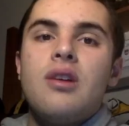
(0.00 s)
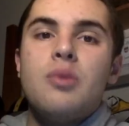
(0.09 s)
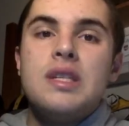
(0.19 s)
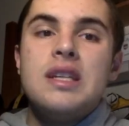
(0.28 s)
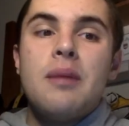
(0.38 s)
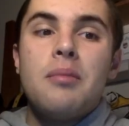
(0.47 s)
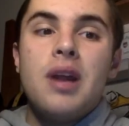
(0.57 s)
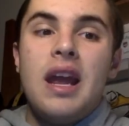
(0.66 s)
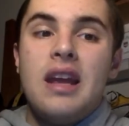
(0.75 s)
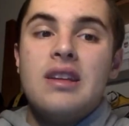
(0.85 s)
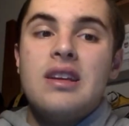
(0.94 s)
Reason number
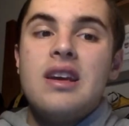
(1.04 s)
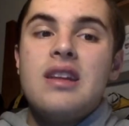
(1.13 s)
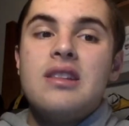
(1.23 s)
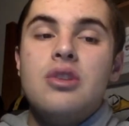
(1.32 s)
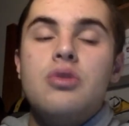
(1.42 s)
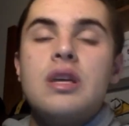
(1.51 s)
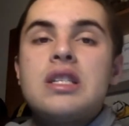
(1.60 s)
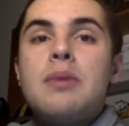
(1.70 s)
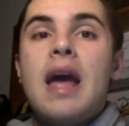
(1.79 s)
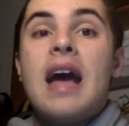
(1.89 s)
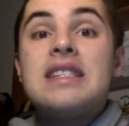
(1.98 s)
eight. The New
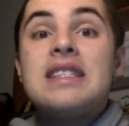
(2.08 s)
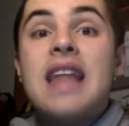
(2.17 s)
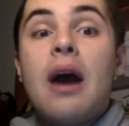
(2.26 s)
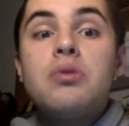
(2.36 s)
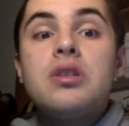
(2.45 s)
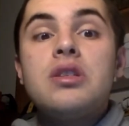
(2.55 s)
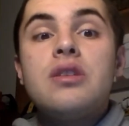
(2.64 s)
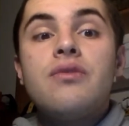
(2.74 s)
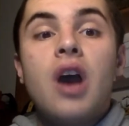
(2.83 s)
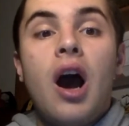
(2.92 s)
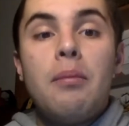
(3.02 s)
Testament has thousands of
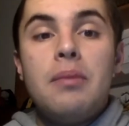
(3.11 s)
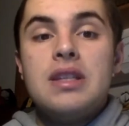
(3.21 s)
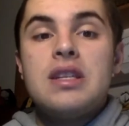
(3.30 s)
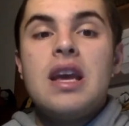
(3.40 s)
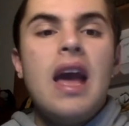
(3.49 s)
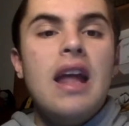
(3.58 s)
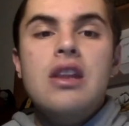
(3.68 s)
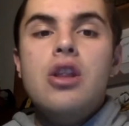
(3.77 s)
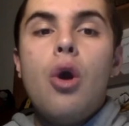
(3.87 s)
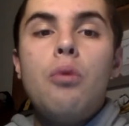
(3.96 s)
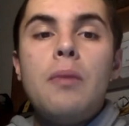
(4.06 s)
copies and
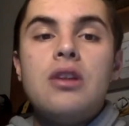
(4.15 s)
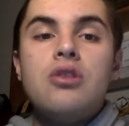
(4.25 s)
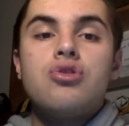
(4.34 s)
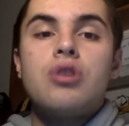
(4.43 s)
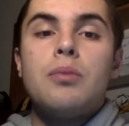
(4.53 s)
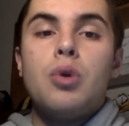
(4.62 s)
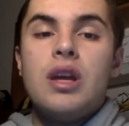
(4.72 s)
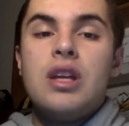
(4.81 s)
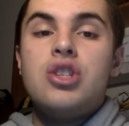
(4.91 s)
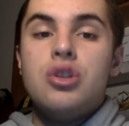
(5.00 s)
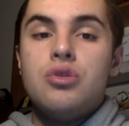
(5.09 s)
no manuscriptal
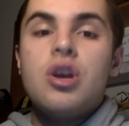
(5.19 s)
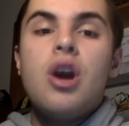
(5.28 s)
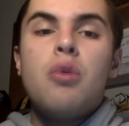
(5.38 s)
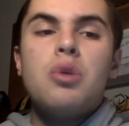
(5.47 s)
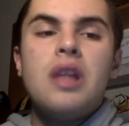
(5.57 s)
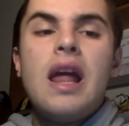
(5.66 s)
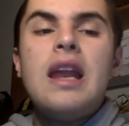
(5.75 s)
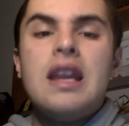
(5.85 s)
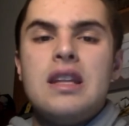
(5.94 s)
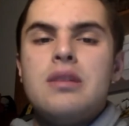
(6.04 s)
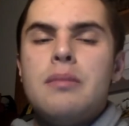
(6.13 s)
issues
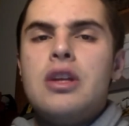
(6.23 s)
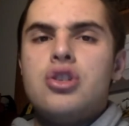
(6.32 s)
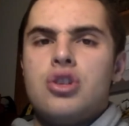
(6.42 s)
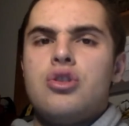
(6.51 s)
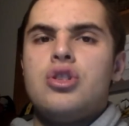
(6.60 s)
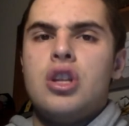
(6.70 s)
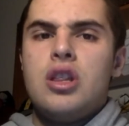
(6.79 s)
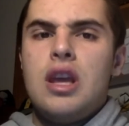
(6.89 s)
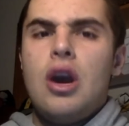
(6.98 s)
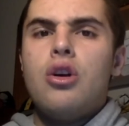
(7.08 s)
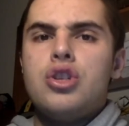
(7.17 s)
relating to major Christian
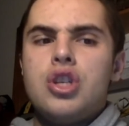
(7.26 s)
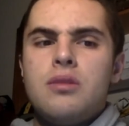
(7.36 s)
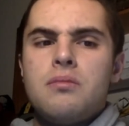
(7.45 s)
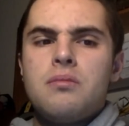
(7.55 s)
theology.